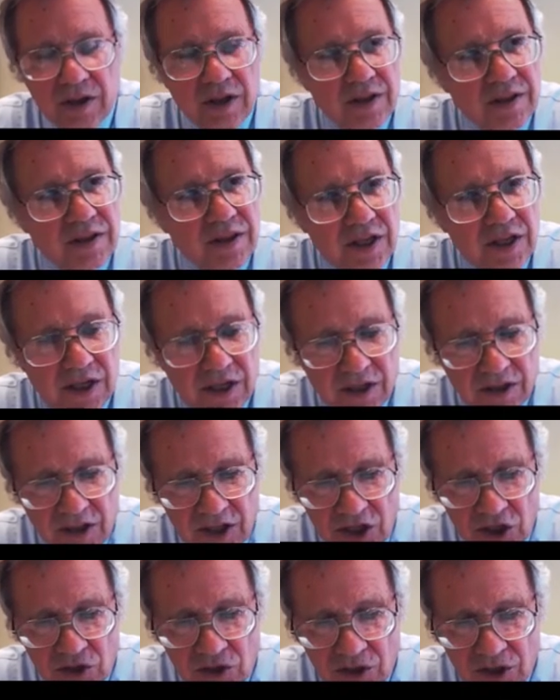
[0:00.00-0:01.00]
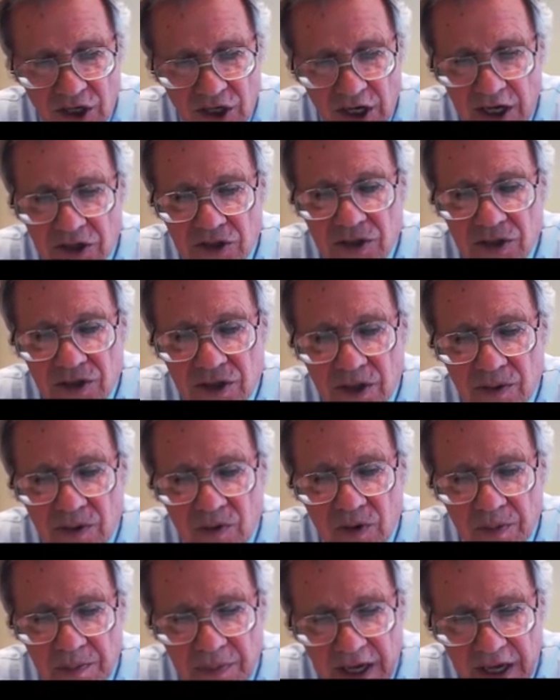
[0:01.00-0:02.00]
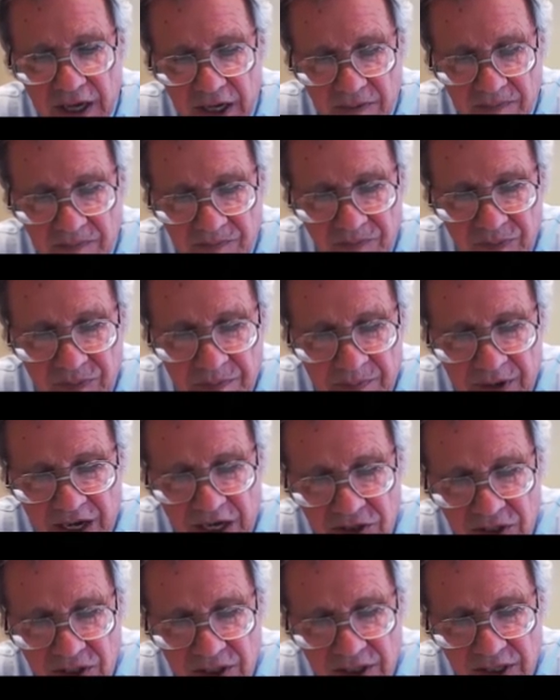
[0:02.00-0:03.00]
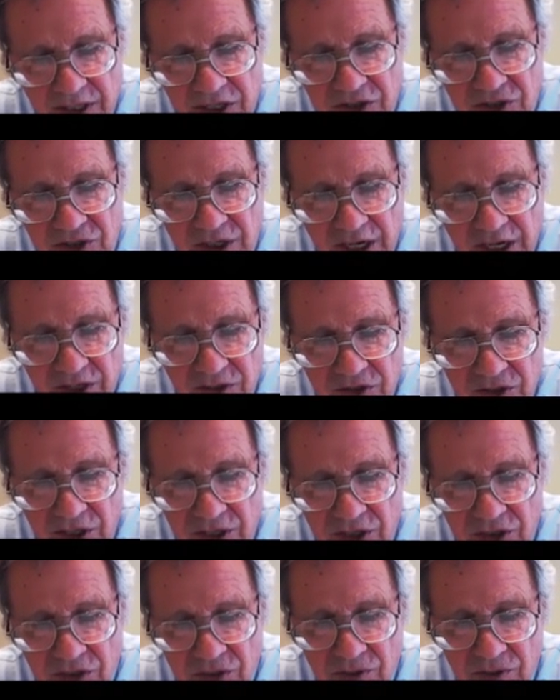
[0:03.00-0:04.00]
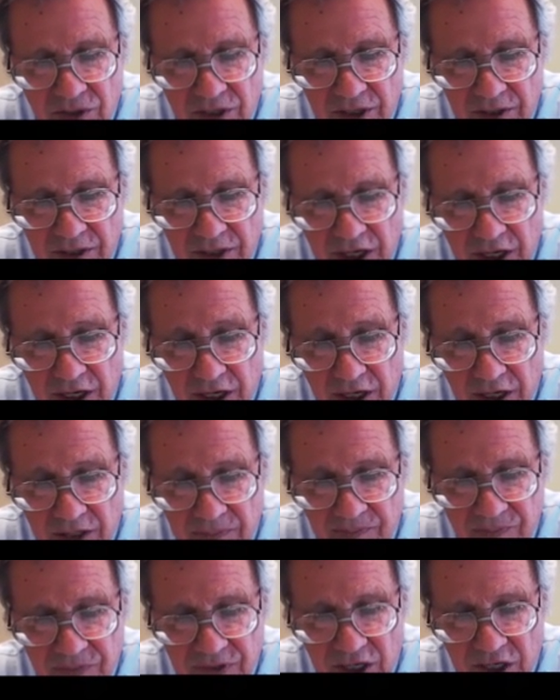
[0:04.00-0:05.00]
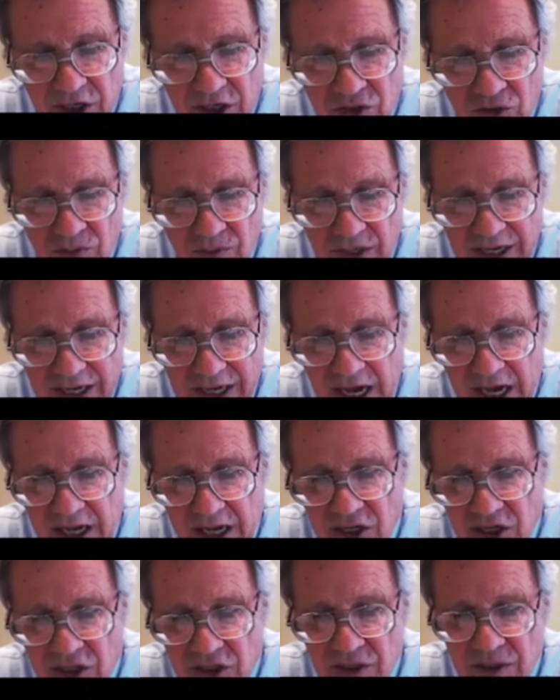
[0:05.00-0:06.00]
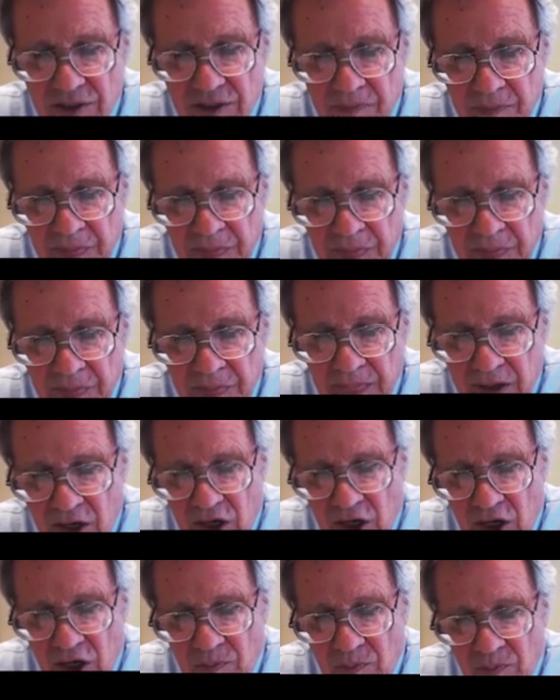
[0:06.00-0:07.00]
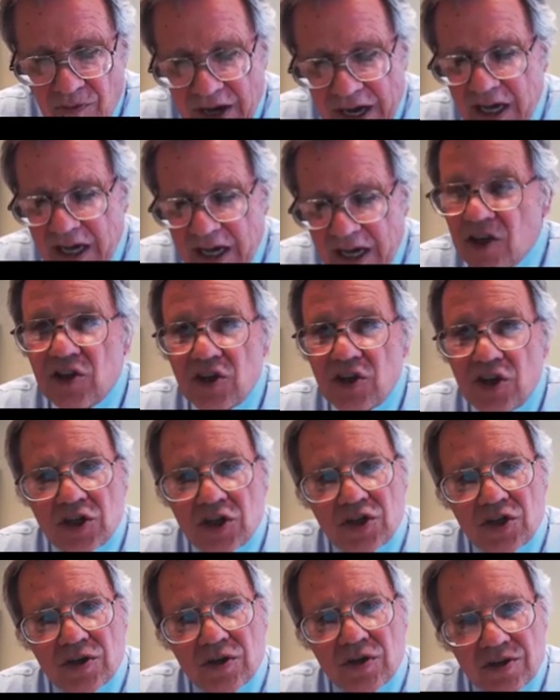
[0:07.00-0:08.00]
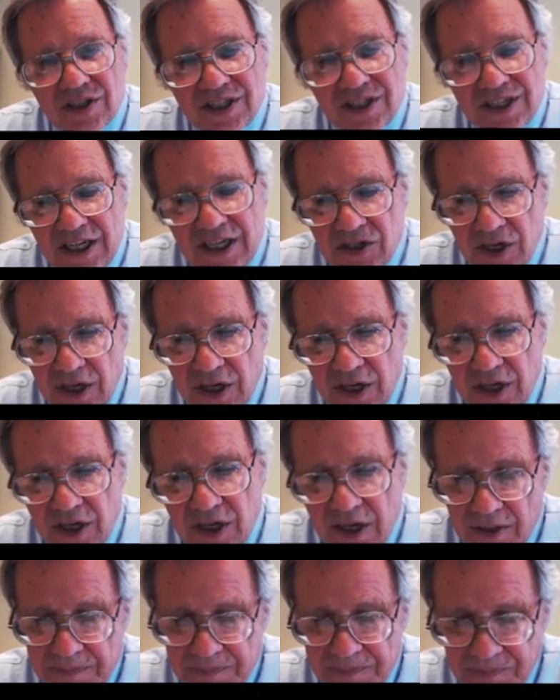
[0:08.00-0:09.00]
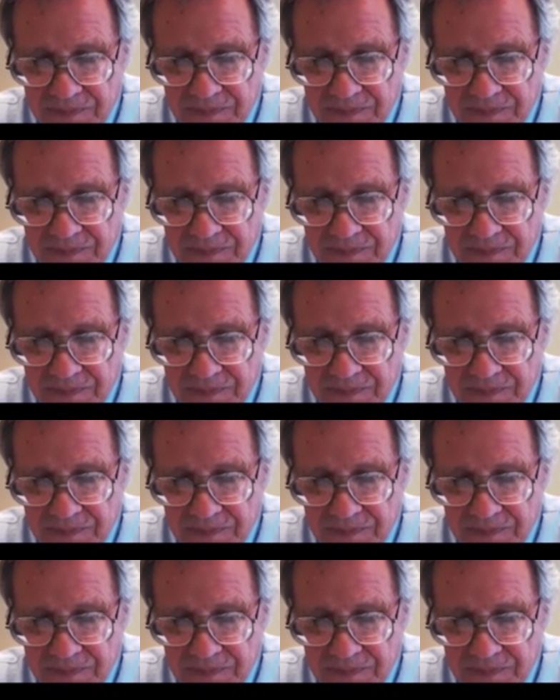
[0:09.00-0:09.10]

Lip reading: these changes that were made. Basically, sales history edits provide additional detail